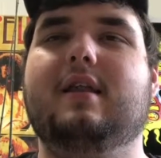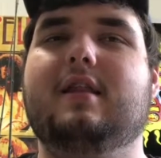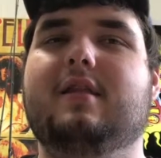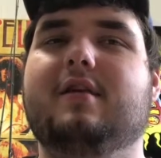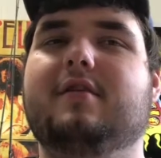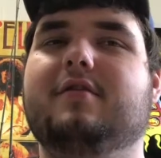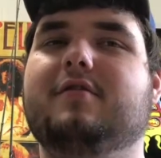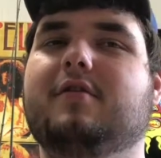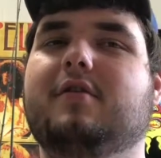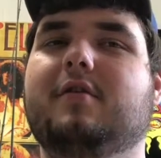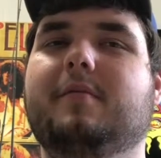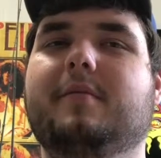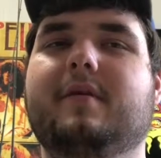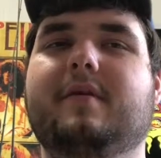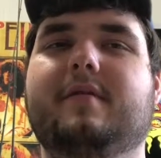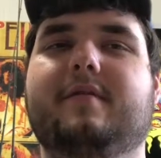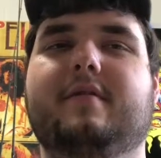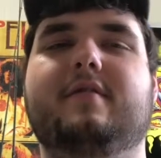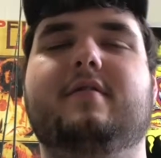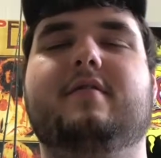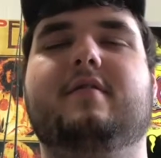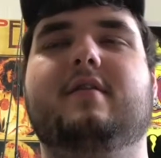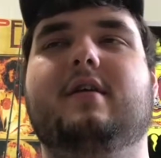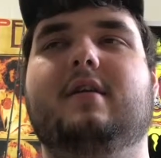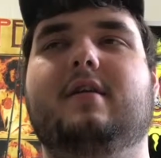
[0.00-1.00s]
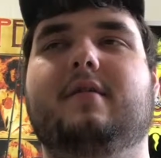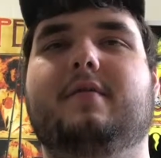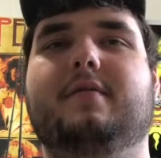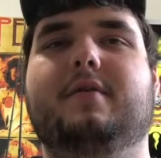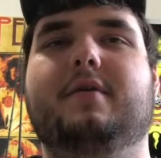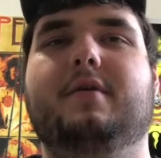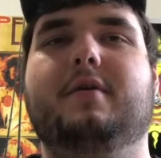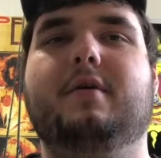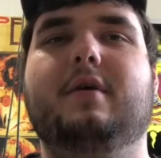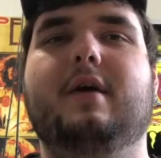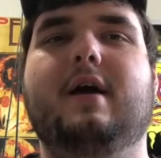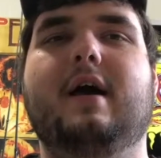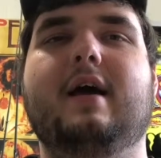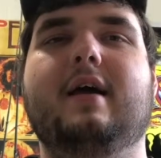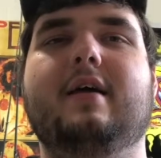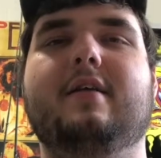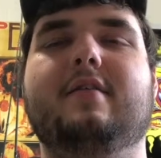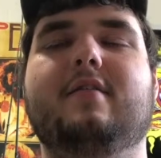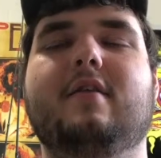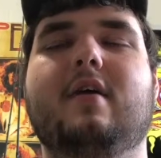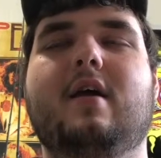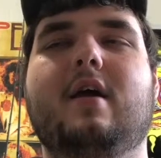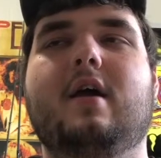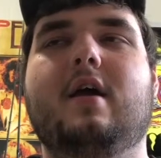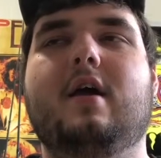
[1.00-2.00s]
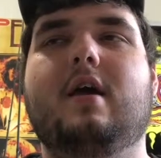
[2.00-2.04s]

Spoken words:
there's a little bit of incentive for you guys.